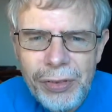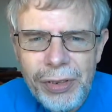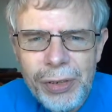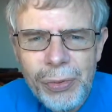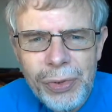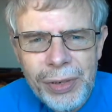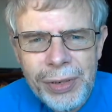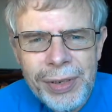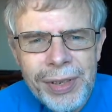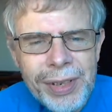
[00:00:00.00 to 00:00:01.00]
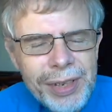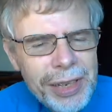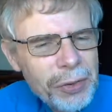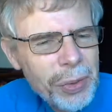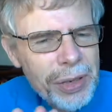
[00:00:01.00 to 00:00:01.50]
children.
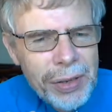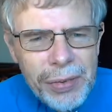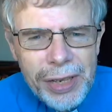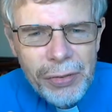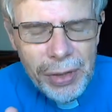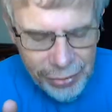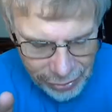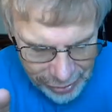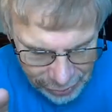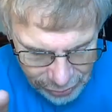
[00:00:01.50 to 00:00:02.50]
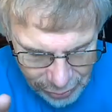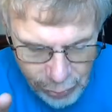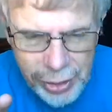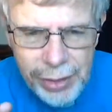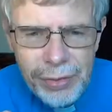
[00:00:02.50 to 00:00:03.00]
That's why I love that translation. I
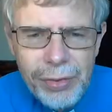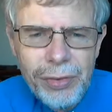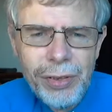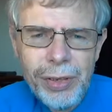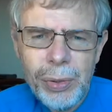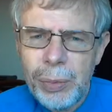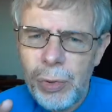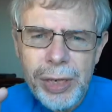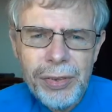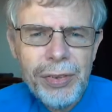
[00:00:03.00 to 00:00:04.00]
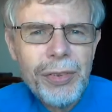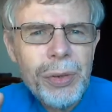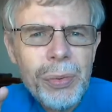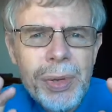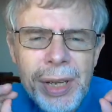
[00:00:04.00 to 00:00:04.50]
write to you, I'm writing to
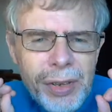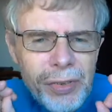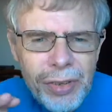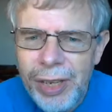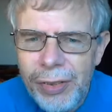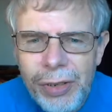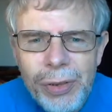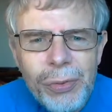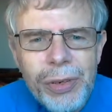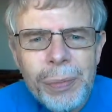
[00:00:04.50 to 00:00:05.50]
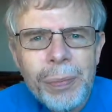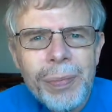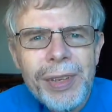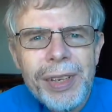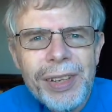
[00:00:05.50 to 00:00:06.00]
you, dear children,
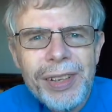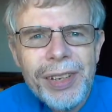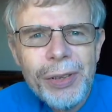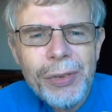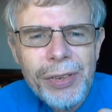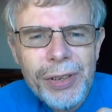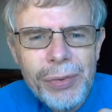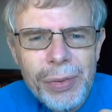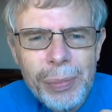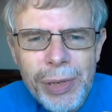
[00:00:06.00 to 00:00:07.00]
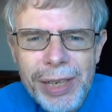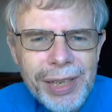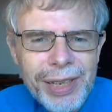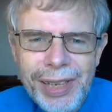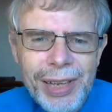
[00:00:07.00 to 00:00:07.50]
little children, my
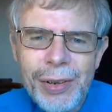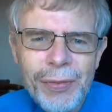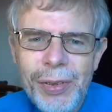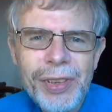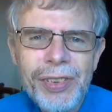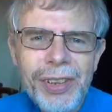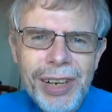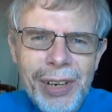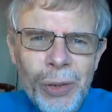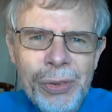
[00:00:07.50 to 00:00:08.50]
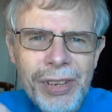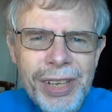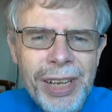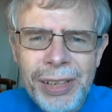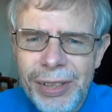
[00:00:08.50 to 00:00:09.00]
infants that I long to
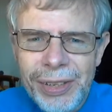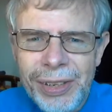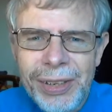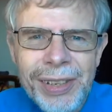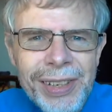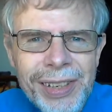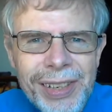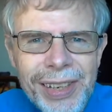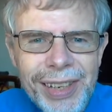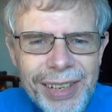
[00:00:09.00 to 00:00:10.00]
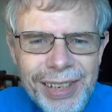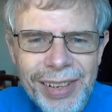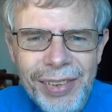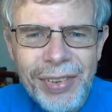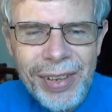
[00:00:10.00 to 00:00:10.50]
cuddle uh,
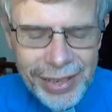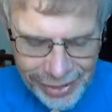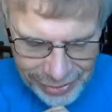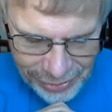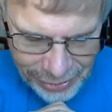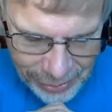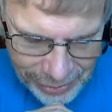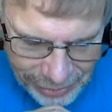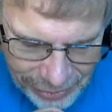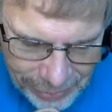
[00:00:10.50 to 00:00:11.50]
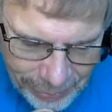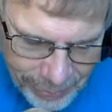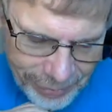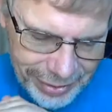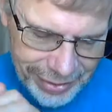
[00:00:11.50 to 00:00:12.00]
it's saying to us.
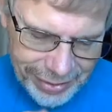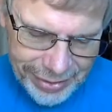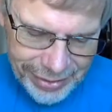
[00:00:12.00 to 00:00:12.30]
Uh,